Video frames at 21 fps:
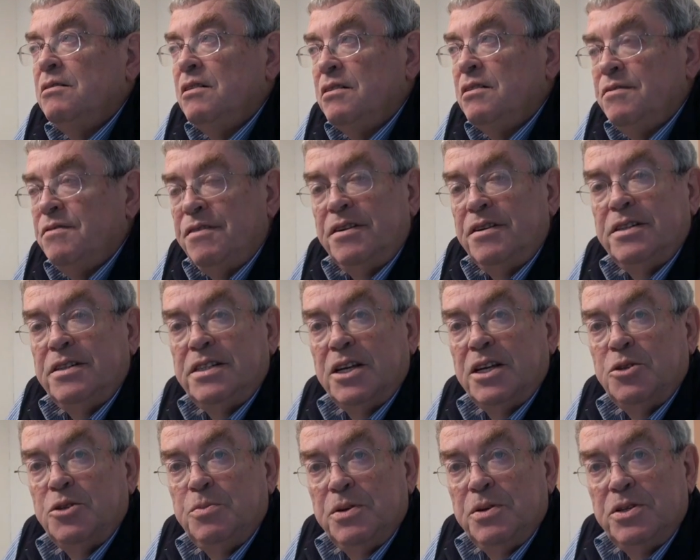at first
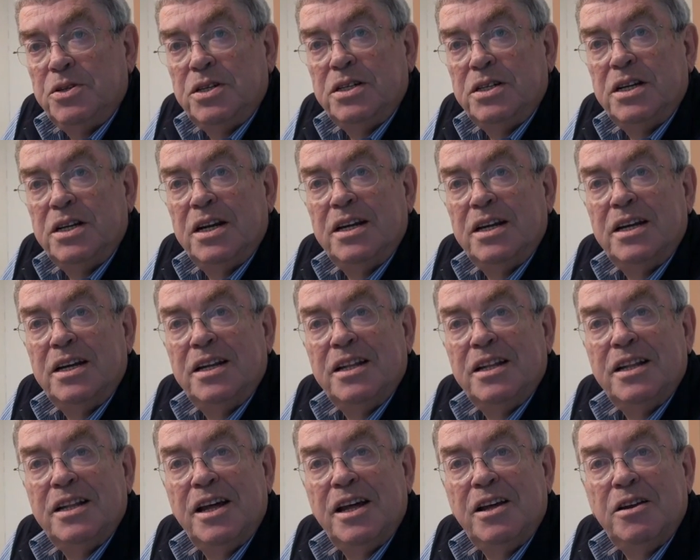suspiciously
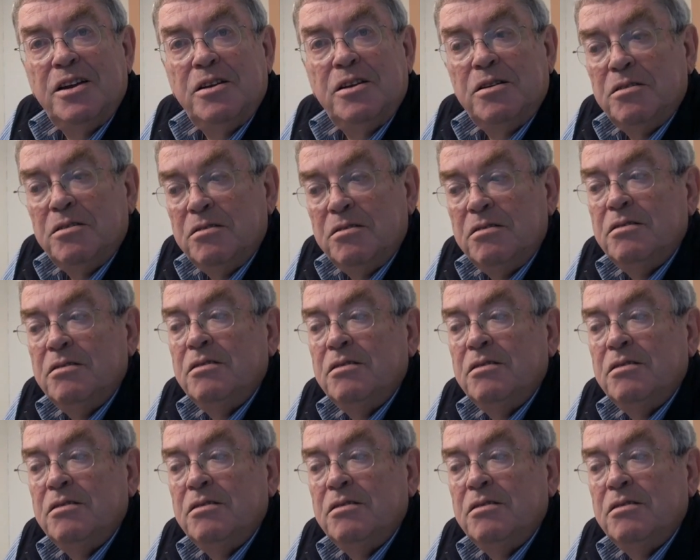and then